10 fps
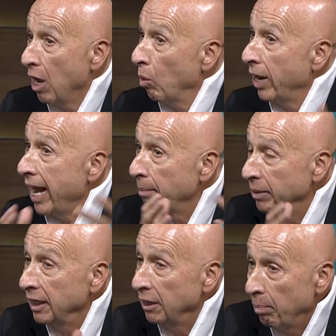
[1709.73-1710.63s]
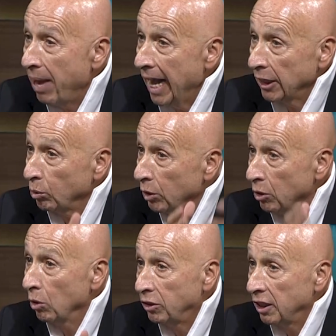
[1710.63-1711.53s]
What happened in the past with
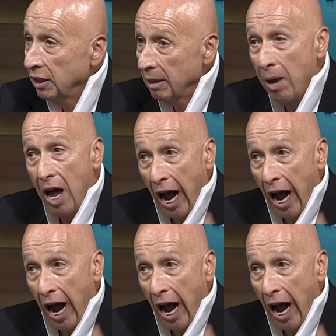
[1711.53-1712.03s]
the old system,